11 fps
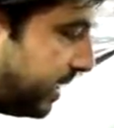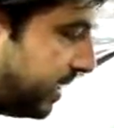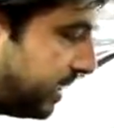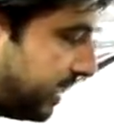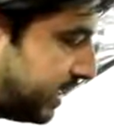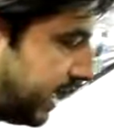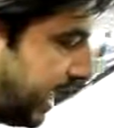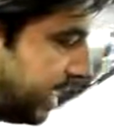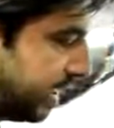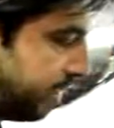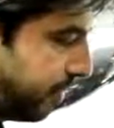is
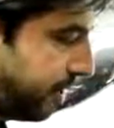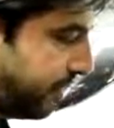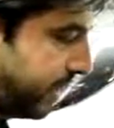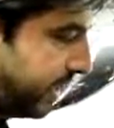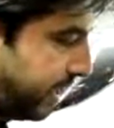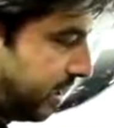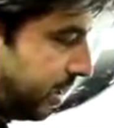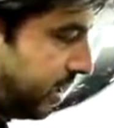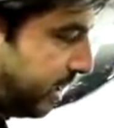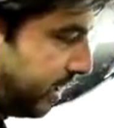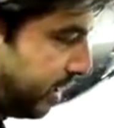exactly
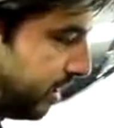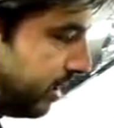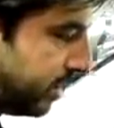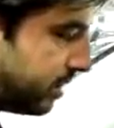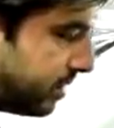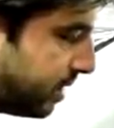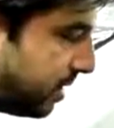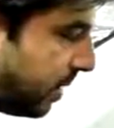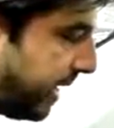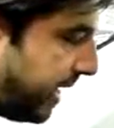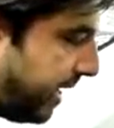perpendicular to the
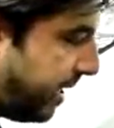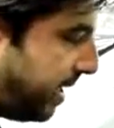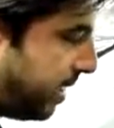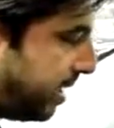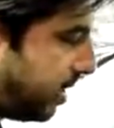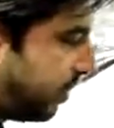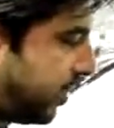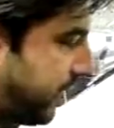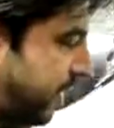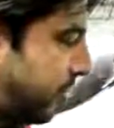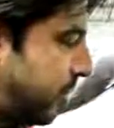way our
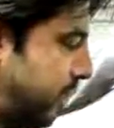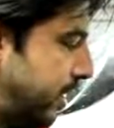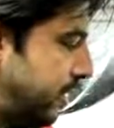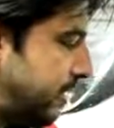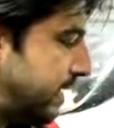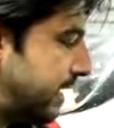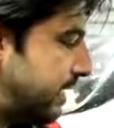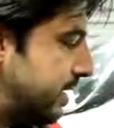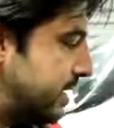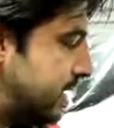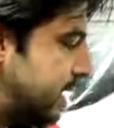pivot point, or rather this